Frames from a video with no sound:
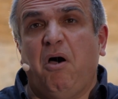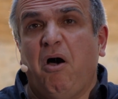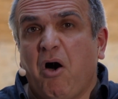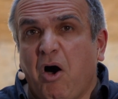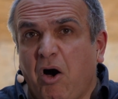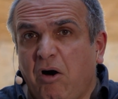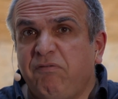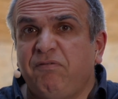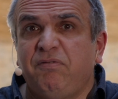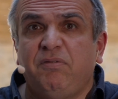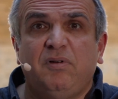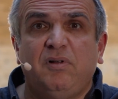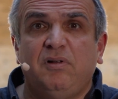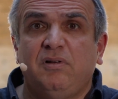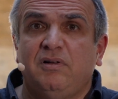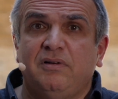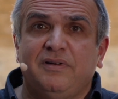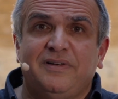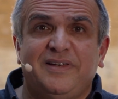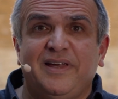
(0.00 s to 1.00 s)

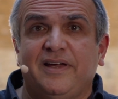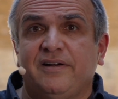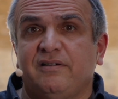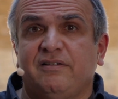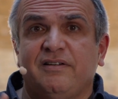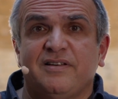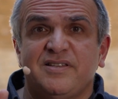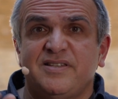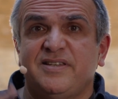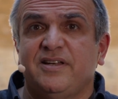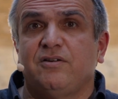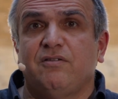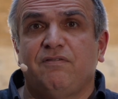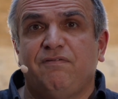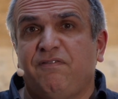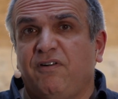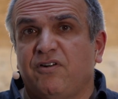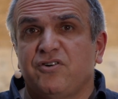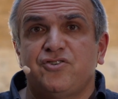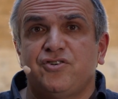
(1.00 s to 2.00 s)
awful getter and setter
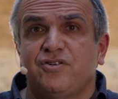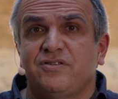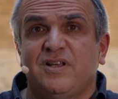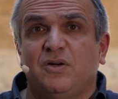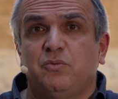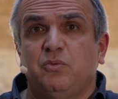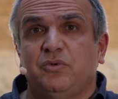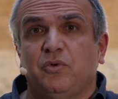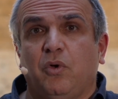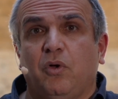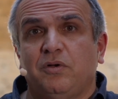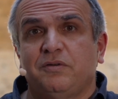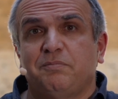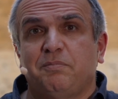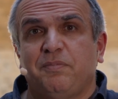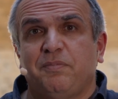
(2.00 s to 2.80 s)
function that would all